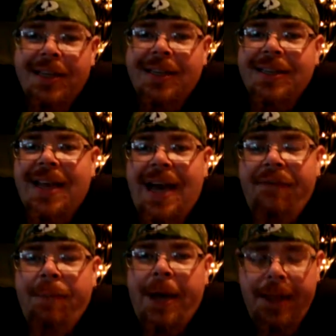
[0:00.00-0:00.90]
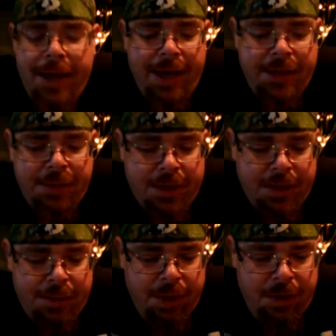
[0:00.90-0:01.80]
it's kind of a pain in the ass because
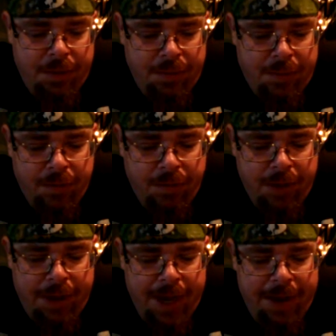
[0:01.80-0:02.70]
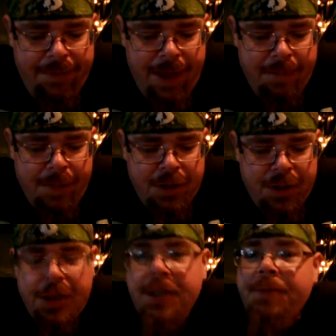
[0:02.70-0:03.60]
I mean, you don't really have that much
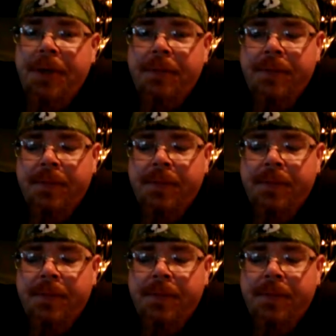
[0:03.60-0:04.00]
adjustment.